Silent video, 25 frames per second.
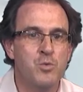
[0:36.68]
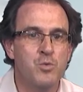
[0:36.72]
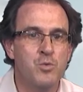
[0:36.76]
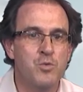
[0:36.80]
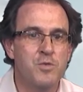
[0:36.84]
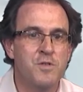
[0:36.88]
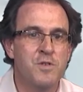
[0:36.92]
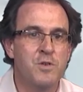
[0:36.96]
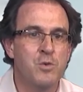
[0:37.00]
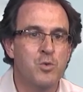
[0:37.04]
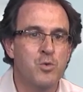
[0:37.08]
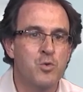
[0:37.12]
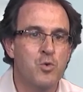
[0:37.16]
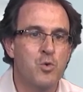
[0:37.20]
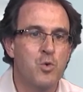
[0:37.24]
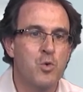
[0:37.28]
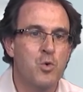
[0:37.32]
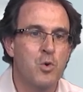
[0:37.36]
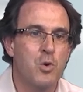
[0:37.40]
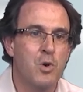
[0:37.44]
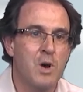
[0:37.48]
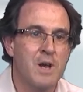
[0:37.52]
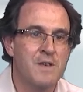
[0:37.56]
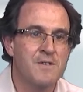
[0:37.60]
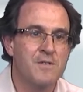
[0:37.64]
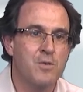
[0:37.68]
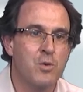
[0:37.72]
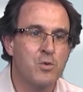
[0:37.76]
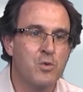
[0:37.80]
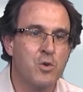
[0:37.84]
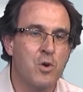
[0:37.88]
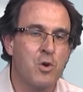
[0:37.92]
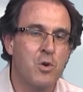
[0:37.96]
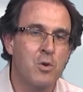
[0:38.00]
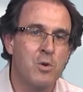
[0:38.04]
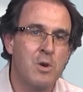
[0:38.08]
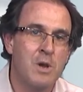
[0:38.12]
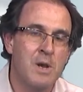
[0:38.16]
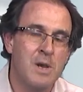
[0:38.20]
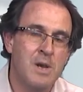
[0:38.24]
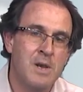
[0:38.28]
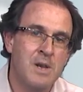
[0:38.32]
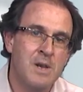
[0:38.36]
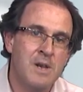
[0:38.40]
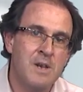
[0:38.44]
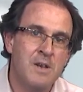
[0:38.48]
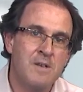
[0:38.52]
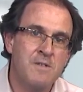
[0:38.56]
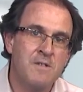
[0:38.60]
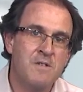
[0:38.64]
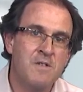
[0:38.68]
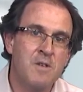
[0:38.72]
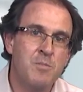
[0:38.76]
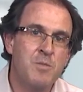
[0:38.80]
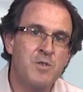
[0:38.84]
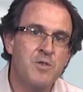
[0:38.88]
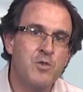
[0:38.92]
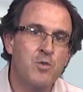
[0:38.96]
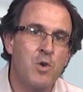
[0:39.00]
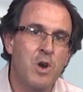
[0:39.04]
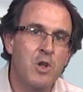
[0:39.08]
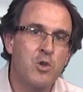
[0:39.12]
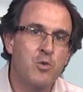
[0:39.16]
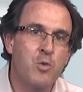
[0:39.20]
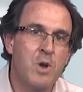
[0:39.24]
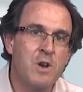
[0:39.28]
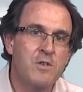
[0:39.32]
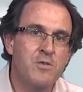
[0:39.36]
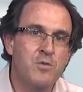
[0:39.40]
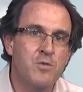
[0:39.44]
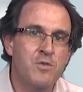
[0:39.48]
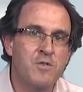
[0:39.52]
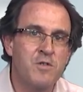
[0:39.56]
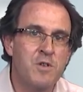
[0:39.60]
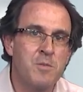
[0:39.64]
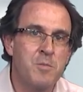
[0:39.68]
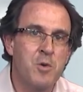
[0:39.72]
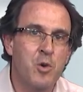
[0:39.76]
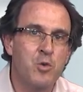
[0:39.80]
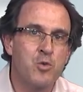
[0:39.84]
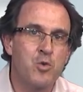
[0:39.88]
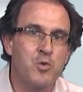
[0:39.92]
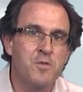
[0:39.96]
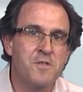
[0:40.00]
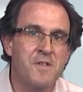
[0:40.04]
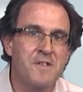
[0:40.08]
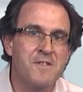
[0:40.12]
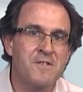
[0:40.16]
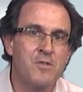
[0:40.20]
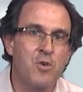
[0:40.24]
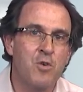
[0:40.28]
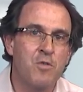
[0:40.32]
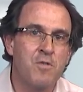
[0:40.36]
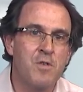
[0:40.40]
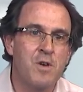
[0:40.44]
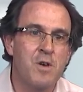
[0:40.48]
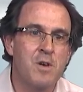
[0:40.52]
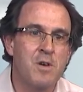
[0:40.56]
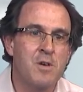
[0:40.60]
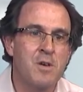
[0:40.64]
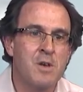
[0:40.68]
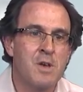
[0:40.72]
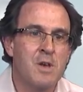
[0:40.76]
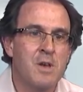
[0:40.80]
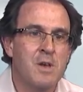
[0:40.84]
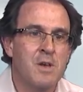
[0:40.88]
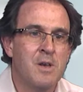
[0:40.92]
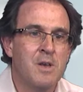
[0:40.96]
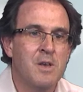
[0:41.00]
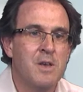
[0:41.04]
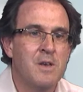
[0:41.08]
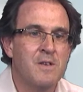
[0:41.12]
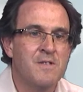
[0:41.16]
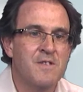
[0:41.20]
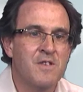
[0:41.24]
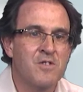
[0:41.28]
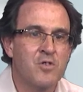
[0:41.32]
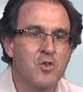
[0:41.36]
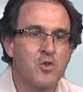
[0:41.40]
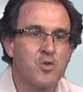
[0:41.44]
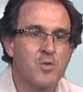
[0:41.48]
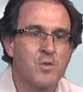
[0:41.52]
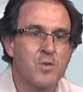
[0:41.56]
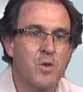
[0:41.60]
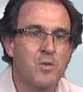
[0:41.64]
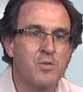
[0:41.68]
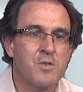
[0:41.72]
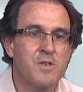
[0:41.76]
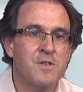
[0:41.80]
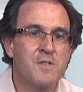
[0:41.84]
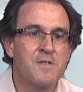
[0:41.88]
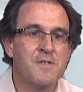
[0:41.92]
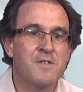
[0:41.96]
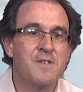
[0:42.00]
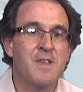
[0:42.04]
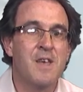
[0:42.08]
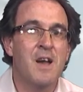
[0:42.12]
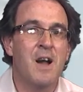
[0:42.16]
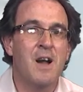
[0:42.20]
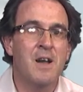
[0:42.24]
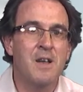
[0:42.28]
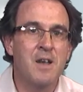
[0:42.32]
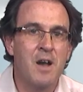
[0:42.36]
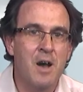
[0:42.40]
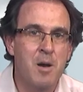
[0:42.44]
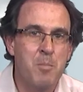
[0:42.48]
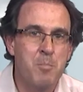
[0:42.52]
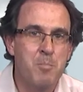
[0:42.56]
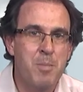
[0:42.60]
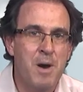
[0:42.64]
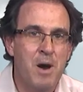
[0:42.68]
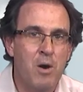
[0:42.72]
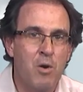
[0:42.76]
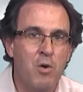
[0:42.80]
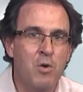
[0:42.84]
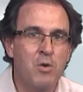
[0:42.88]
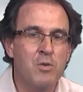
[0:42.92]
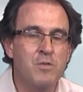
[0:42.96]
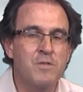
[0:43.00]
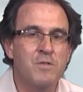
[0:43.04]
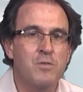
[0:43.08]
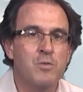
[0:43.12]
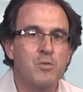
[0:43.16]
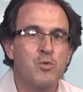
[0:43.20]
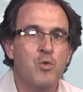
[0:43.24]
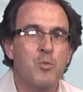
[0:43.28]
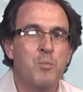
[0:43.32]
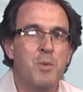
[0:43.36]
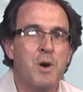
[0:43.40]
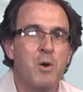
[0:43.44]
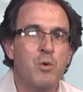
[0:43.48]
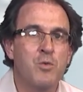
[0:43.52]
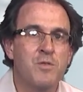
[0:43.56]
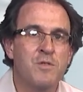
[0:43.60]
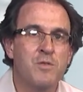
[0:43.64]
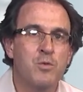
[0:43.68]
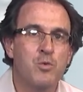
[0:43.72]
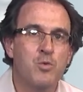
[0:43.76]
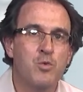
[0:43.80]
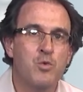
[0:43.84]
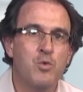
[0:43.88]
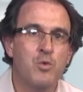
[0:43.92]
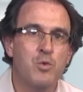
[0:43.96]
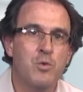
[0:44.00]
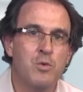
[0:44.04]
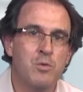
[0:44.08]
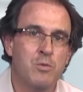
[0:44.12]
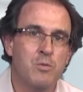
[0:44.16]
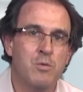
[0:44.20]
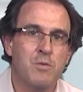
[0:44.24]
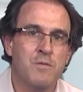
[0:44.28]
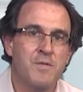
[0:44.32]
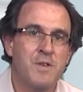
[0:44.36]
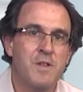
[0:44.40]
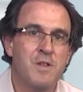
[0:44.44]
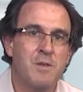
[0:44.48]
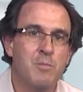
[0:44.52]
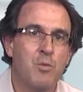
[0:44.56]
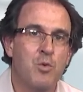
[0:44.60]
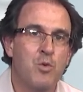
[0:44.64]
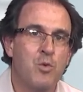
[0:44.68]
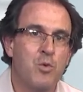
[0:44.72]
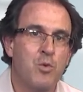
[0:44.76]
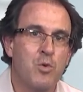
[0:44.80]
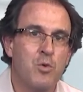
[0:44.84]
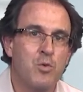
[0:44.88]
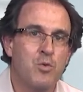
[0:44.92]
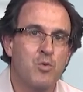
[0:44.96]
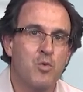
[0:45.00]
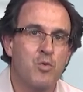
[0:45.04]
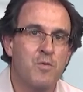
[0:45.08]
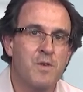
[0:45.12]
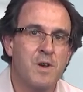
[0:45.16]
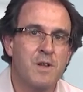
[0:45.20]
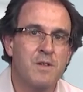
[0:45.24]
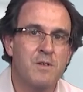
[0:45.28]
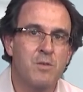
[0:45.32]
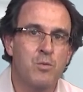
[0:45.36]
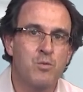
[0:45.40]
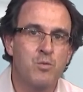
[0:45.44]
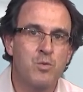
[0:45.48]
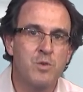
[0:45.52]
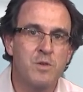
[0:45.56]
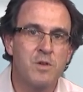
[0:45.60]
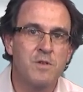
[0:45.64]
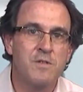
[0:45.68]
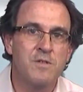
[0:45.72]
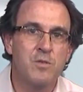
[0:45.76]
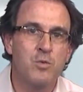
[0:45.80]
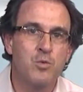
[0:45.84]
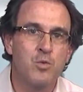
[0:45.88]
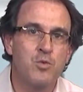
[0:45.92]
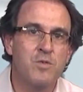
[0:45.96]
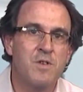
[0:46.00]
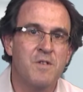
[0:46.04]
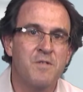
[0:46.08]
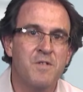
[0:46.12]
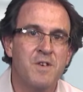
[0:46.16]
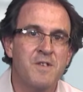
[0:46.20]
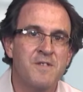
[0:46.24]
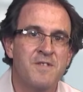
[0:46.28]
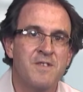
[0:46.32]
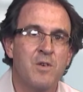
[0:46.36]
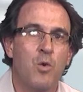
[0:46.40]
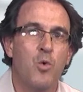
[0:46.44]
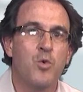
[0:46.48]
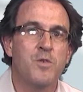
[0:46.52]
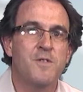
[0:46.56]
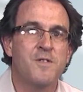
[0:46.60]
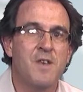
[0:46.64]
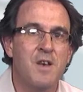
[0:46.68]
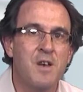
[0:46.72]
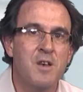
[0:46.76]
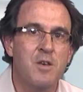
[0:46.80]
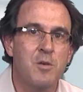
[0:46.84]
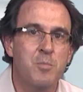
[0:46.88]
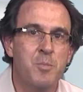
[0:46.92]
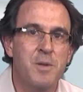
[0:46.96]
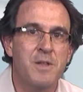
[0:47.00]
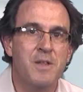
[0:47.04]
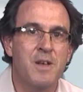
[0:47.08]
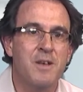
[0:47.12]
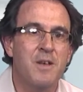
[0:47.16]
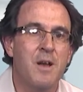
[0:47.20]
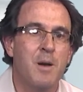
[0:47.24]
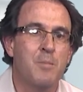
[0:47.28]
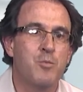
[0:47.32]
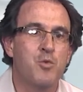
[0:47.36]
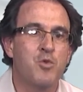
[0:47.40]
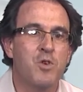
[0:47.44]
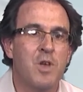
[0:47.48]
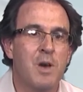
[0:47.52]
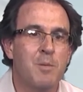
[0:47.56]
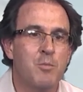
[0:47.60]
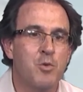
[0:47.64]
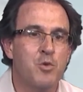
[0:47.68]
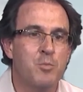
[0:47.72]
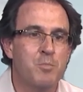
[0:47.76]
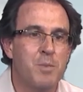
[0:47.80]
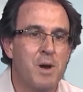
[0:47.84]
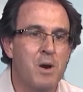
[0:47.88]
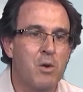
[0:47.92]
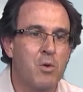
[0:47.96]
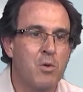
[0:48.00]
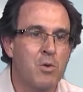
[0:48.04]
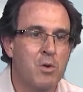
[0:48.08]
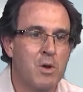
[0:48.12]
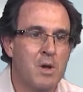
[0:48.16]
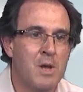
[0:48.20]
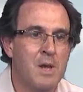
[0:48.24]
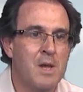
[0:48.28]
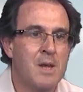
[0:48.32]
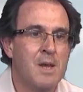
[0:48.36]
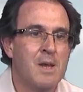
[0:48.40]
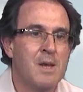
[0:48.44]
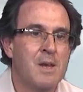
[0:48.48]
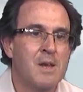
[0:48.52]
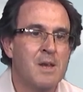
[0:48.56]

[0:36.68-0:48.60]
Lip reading: And also, its warming capacity is 28 times greater than CO2. And the current emissions are between 520 and 570 teragrams per year.